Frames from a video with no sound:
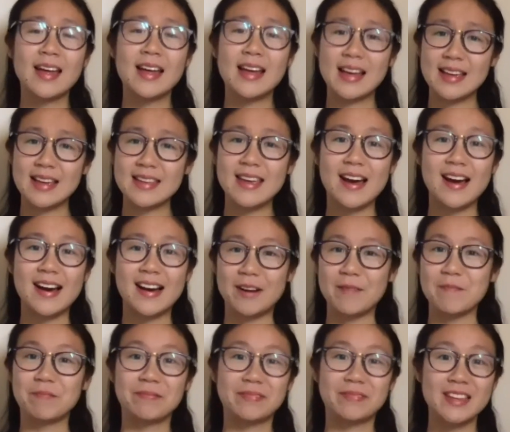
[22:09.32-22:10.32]

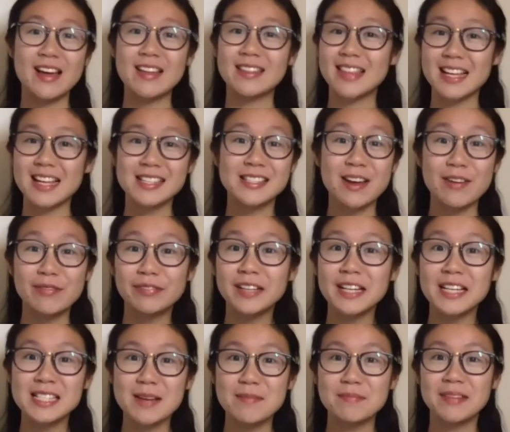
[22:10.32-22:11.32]
Yeah, that's
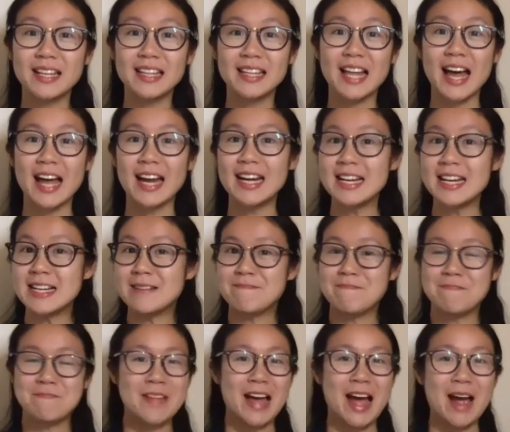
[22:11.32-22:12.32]
definitely something that
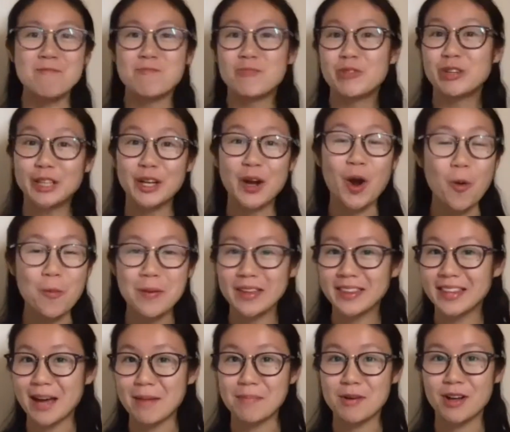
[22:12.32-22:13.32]
I'm really hoping
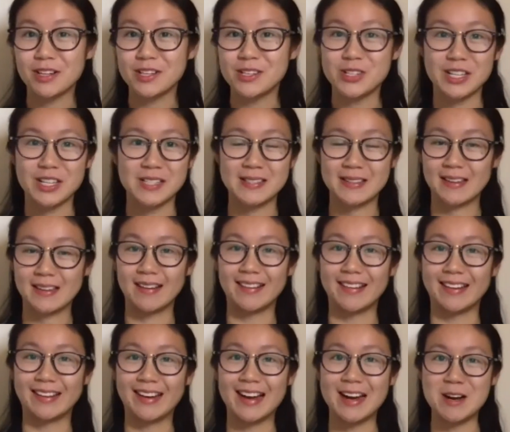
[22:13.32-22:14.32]
that Polygens
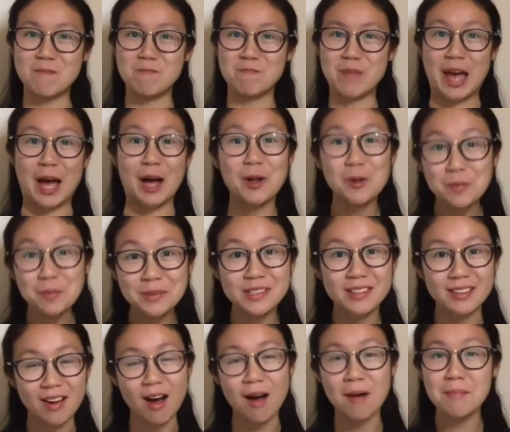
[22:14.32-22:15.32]
can help
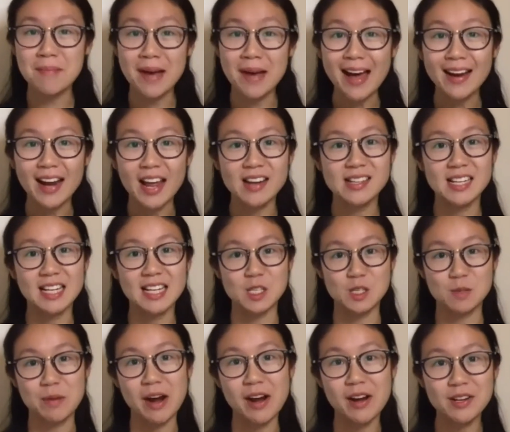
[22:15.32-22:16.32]
to combat and to
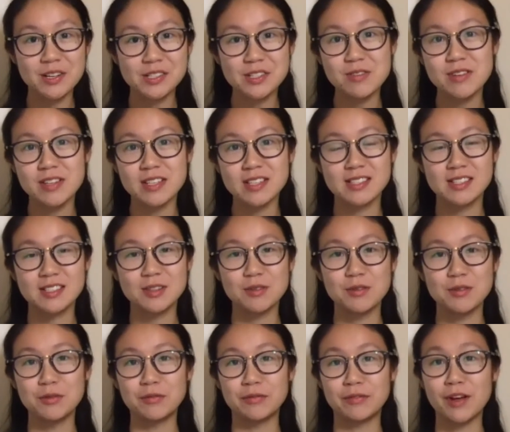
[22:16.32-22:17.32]
inspire students
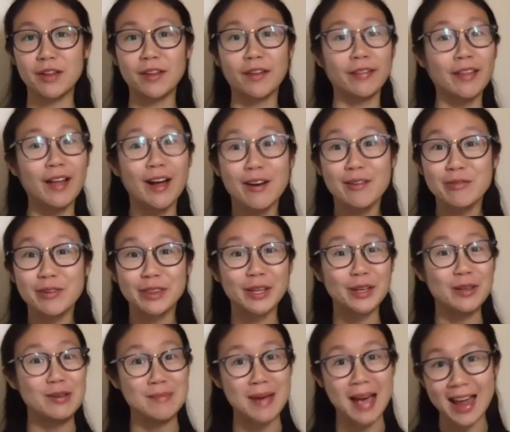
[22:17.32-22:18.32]
to fall in love with the
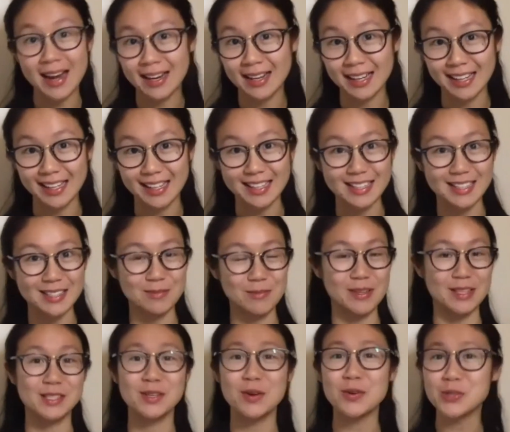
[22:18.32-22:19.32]
humanities,
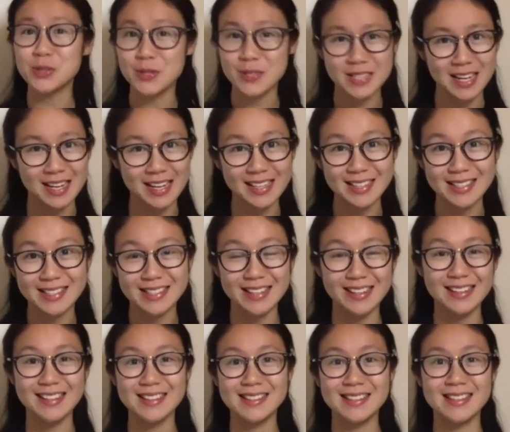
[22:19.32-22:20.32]
with social
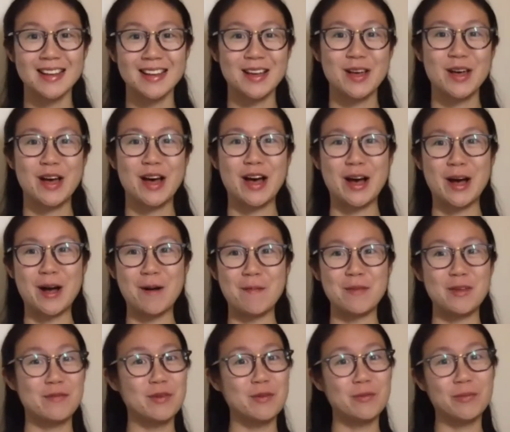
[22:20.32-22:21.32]
sciences,
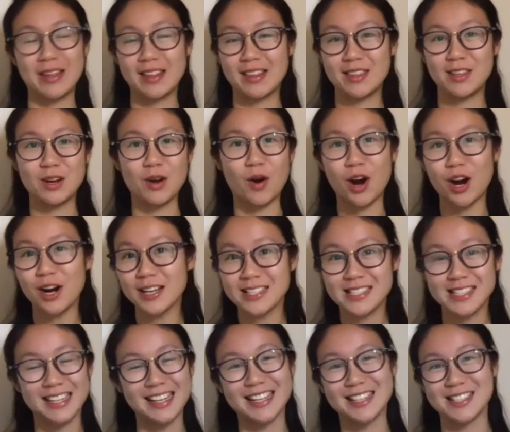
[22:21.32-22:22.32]
even with hard
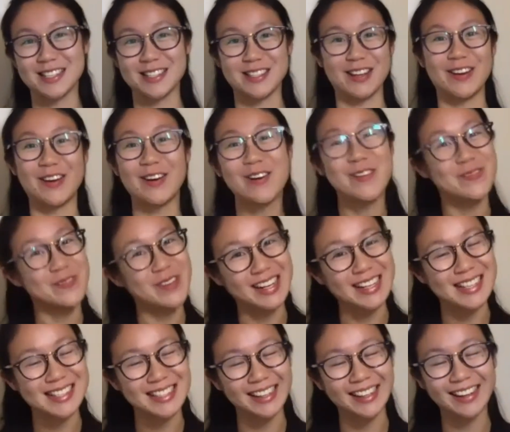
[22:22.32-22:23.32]
sciences and art and
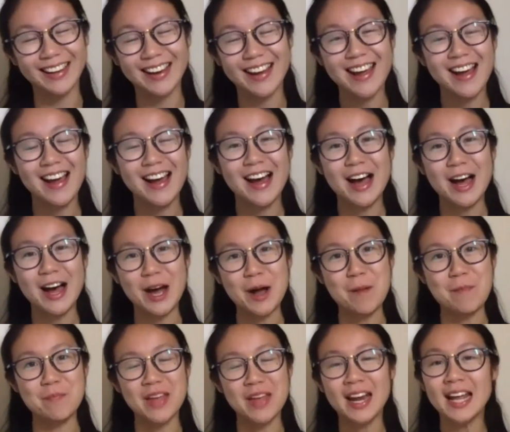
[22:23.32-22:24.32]
medicine.
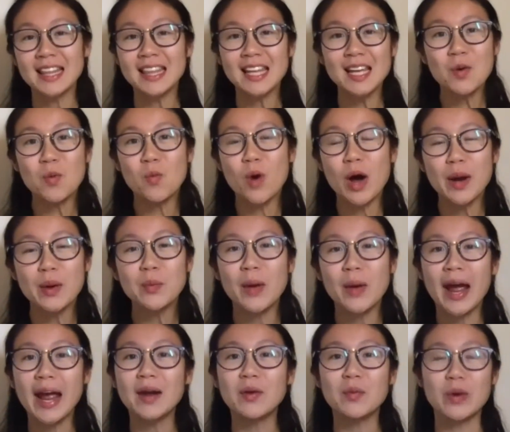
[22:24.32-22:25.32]
And I think one
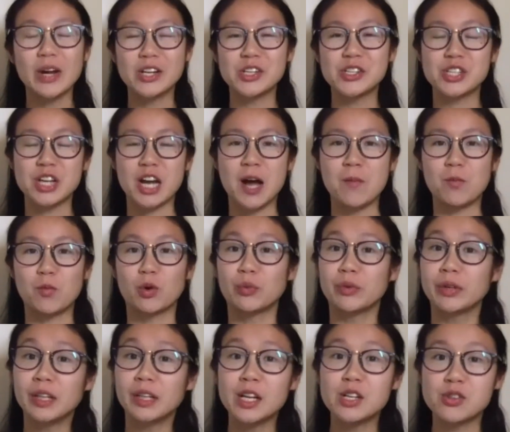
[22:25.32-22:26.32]
way in which we're
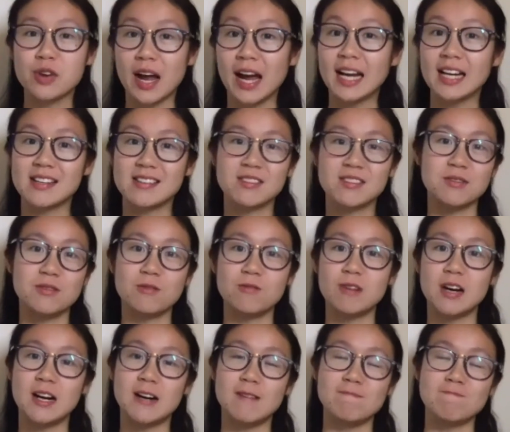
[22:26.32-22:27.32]
really trying
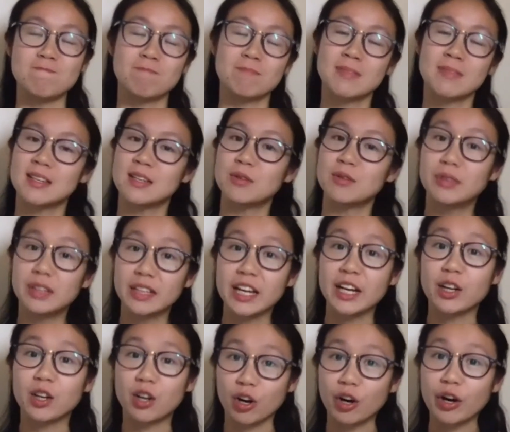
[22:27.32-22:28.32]
to really
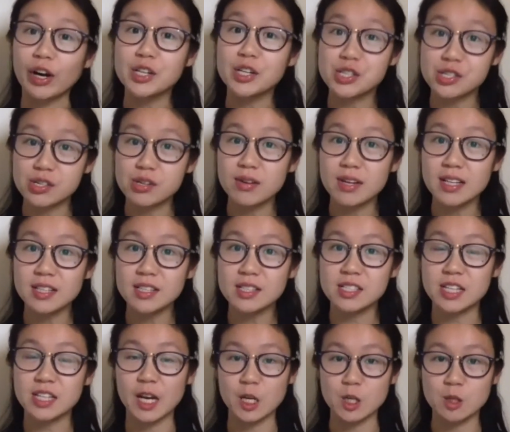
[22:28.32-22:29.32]
encourage students
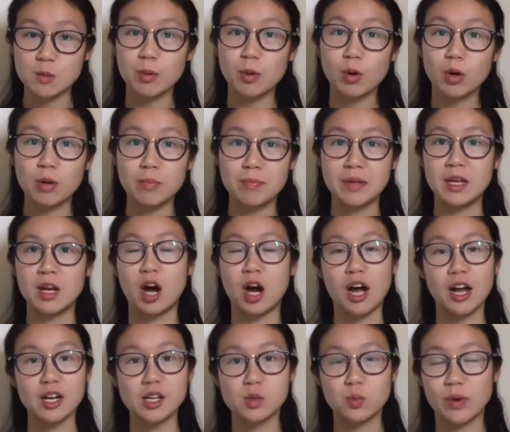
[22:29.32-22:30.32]
to explore
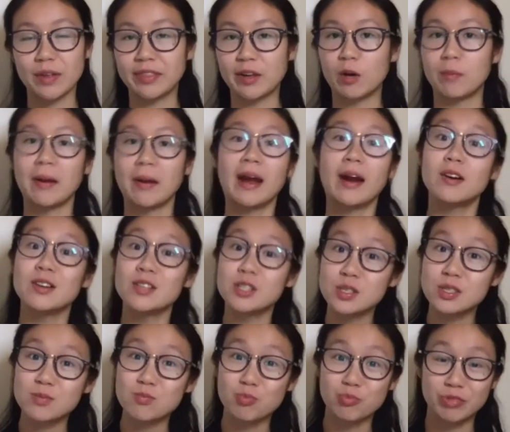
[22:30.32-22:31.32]
beyond what their
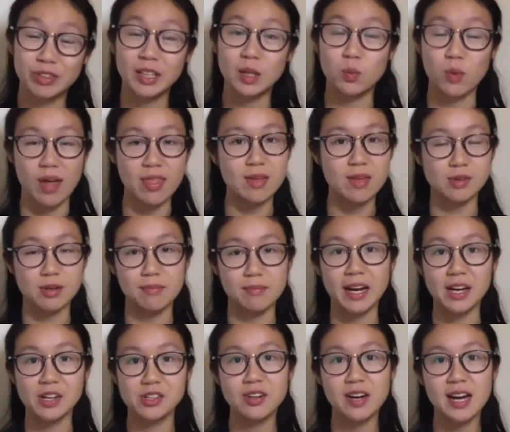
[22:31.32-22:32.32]
parents really want them to
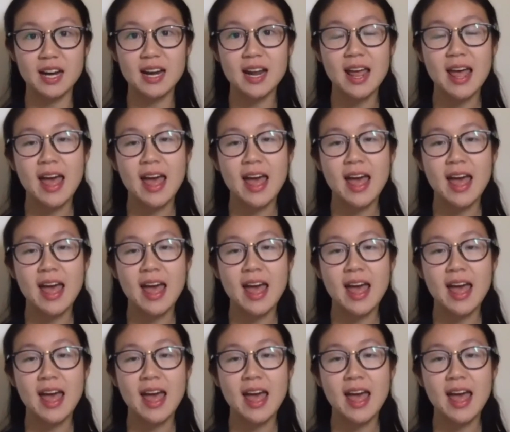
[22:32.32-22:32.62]
major in